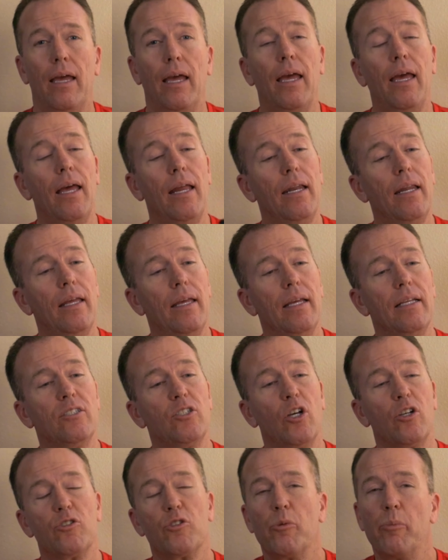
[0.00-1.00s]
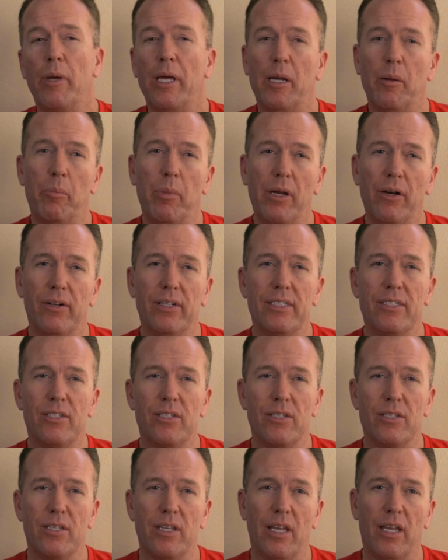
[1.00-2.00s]
And it's also made
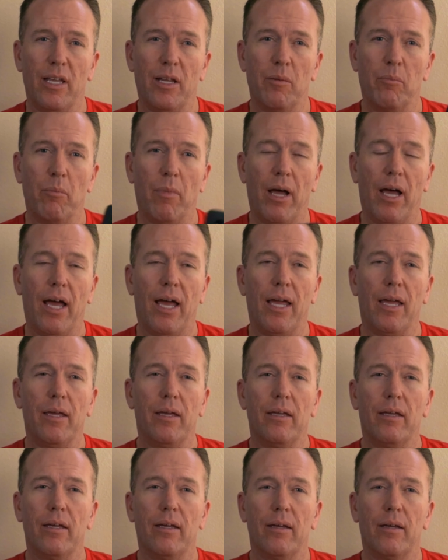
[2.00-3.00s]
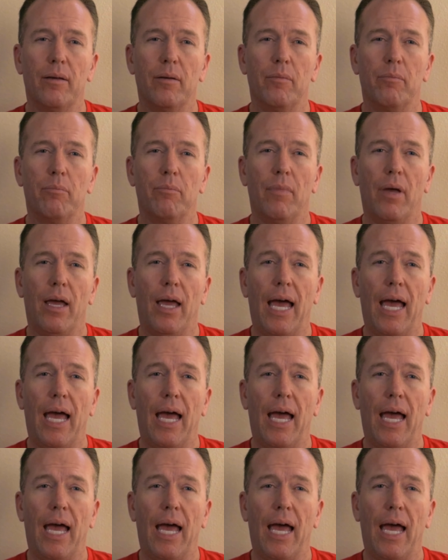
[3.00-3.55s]
appearances in my um,